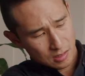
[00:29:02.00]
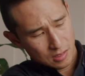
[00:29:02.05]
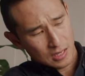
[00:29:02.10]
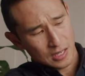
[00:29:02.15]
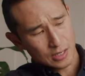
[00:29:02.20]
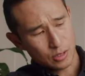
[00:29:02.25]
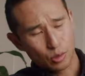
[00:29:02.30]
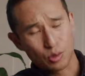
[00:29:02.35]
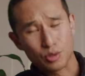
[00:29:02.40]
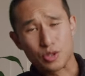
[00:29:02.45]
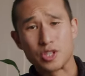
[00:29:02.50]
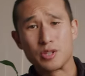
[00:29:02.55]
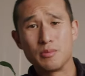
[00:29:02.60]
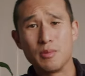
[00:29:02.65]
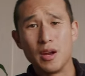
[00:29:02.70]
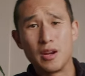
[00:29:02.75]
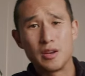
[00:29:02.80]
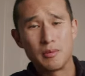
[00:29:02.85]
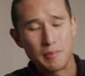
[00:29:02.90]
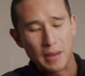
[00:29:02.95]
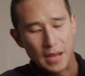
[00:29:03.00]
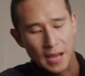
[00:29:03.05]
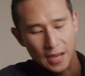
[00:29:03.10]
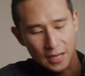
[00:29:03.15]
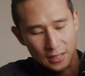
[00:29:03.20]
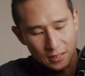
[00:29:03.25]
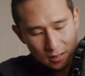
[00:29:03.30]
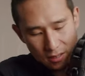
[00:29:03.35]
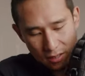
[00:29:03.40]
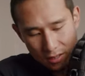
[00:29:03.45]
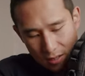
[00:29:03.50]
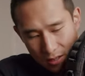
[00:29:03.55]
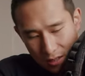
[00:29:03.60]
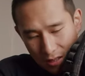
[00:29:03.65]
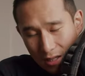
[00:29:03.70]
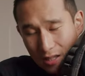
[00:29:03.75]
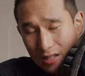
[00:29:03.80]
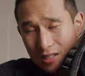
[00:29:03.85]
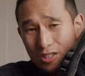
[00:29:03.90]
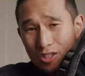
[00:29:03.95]
like all Shimoda bags,
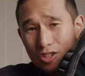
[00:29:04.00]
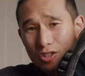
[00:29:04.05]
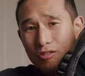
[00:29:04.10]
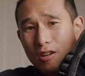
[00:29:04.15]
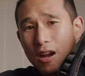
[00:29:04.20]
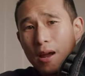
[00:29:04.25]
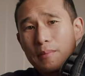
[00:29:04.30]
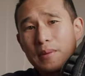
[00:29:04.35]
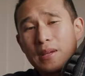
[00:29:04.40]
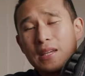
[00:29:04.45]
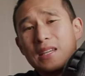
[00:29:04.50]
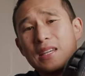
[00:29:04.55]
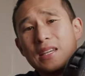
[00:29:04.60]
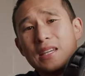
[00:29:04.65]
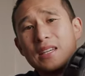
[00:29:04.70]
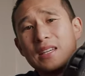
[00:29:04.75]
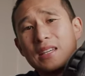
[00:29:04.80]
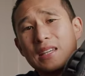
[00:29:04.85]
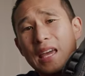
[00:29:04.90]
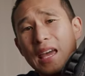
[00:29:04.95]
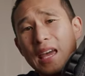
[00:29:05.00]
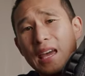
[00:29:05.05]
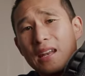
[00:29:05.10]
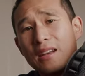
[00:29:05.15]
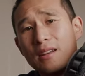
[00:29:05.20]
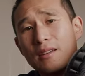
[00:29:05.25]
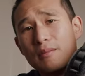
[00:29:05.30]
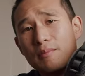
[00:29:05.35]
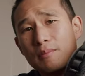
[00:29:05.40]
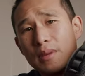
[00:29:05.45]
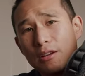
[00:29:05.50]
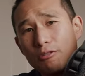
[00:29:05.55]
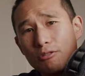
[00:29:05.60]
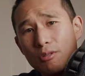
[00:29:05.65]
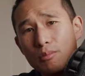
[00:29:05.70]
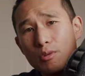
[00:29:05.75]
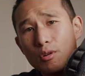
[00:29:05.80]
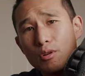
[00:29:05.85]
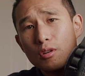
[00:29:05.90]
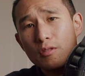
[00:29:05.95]
the strap here can be
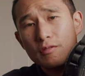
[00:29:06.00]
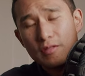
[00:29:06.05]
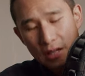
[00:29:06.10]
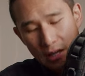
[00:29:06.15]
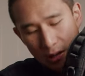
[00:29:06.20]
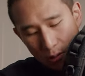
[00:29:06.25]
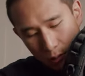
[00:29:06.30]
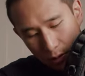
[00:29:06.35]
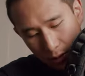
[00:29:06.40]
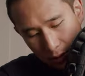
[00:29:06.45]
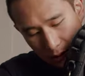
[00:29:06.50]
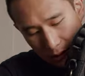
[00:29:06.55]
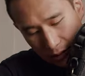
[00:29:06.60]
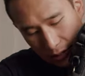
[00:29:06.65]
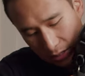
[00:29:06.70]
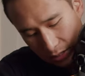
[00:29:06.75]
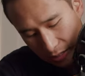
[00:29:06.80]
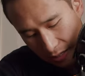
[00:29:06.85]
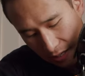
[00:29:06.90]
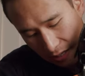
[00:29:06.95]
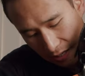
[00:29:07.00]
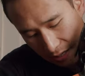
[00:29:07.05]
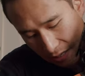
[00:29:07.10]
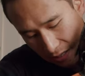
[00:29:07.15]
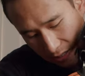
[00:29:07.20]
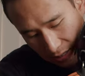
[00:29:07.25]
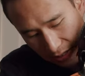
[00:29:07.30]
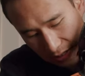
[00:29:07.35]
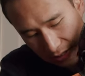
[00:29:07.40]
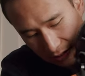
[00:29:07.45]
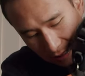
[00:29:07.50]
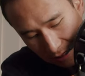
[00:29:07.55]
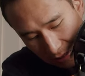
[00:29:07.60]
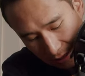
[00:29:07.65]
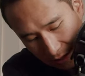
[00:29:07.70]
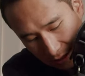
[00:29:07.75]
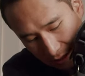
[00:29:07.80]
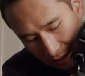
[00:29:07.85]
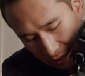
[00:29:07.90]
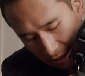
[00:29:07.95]
removed and what it is, is
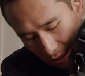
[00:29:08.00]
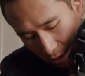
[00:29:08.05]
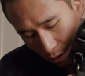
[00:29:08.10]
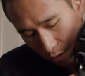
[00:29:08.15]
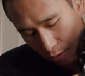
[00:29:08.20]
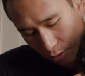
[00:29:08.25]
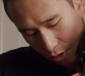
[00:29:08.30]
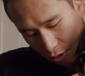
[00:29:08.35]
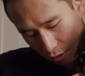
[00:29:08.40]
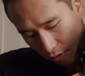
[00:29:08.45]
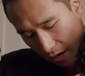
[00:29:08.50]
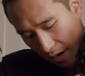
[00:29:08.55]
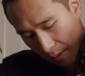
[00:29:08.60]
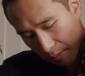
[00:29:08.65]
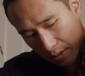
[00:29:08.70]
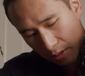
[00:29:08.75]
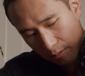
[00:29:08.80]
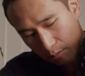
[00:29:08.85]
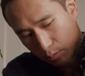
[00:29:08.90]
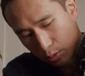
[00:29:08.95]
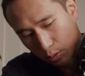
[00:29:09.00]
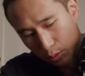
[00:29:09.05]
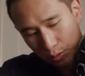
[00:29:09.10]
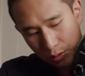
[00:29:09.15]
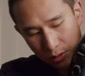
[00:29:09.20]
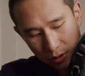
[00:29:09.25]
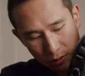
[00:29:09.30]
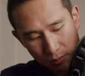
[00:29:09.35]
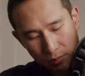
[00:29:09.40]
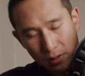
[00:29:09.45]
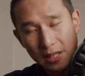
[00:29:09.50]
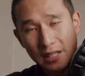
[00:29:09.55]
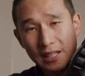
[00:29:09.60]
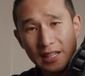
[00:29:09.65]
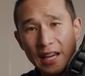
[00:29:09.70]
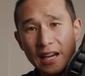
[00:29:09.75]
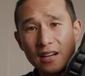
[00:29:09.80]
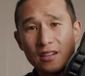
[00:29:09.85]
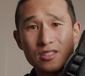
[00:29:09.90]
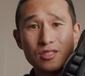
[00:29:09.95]
this whole strap pulls
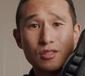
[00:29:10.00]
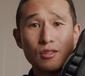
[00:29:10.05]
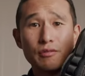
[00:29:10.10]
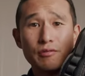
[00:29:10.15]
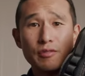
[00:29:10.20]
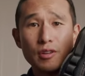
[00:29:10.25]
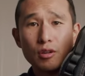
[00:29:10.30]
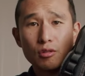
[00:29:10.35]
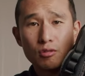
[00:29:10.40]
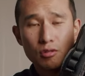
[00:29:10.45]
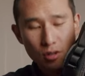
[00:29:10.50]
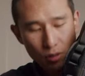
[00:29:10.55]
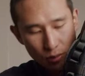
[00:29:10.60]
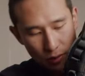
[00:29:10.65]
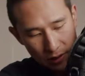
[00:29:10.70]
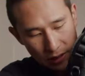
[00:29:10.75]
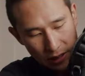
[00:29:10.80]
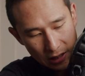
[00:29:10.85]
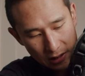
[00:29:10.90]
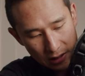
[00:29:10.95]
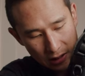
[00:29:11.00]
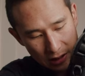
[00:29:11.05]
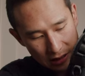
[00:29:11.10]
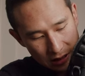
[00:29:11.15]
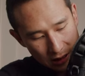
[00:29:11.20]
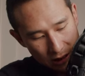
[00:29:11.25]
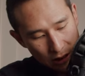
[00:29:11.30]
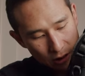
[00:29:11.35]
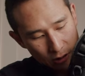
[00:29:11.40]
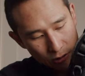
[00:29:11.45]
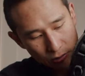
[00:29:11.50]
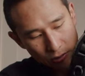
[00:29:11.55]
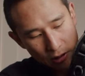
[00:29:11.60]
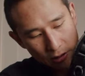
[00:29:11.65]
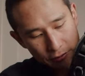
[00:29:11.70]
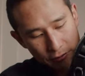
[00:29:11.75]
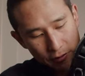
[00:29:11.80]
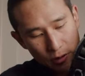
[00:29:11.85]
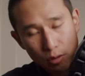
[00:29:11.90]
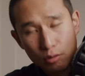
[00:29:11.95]
completely out and it's got Velcro on there. There's
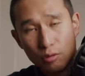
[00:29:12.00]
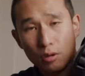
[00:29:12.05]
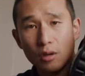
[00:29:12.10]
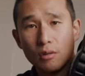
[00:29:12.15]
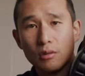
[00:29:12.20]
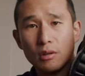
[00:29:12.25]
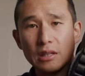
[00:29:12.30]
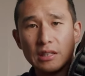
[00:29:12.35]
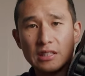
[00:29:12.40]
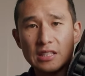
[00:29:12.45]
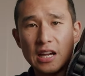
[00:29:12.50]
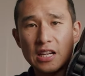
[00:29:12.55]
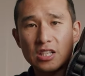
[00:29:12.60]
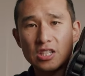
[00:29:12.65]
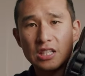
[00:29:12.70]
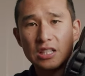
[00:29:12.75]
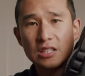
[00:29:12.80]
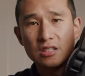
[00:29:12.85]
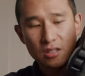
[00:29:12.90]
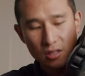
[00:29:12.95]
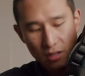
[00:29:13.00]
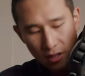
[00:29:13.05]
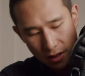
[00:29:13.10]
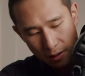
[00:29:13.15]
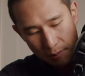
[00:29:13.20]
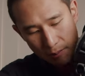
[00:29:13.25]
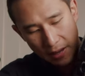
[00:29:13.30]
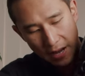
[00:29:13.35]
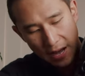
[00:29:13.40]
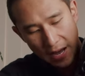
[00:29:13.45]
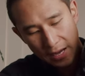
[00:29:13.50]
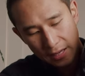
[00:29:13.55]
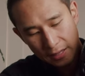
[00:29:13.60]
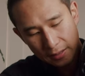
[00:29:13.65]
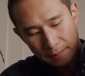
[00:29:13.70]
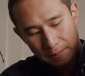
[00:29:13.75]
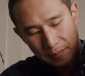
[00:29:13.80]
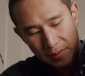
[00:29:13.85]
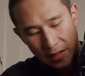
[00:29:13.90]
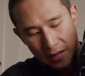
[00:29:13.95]
rough Velcro attached inside the bag
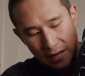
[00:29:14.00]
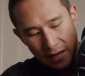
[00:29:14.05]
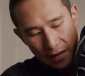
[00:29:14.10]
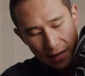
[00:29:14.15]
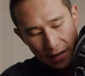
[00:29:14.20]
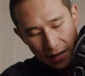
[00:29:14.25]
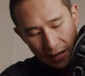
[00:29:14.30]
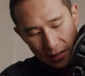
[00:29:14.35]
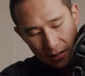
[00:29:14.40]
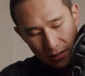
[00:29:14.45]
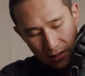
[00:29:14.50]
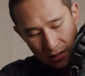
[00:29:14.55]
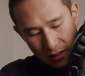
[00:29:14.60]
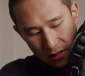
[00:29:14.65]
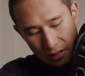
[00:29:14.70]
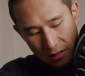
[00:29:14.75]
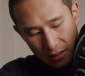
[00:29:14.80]
and